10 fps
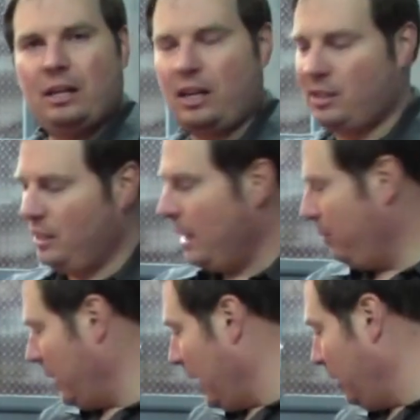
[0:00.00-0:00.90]
It does the
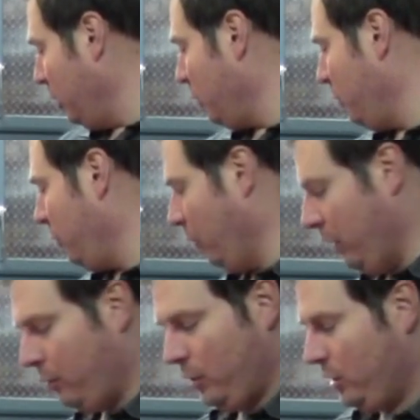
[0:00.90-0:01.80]
same thing, just for
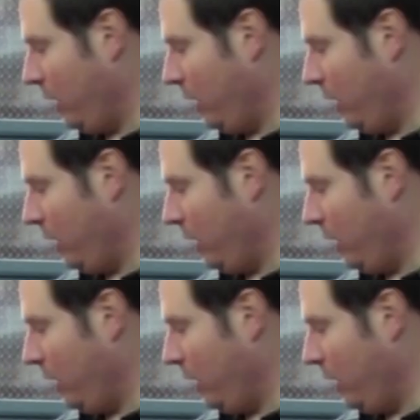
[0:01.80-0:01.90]
a different